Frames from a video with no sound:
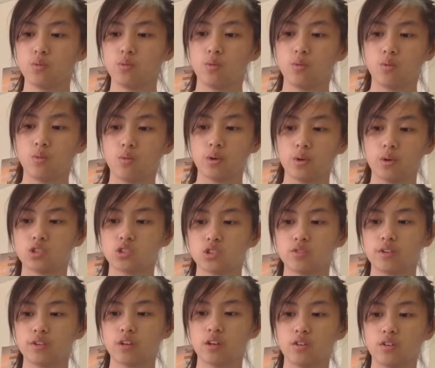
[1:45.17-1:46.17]
one serving
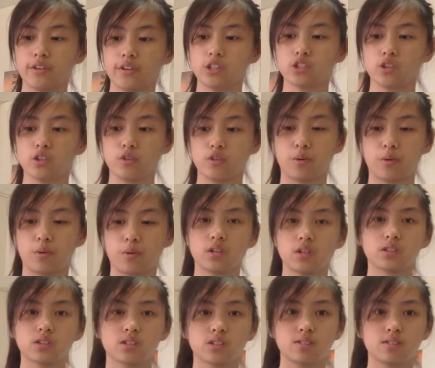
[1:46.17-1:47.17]
of each of the
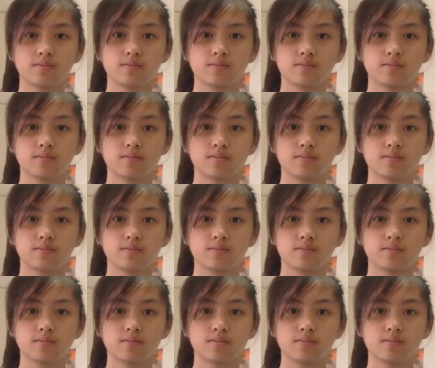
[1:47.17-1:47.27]
products.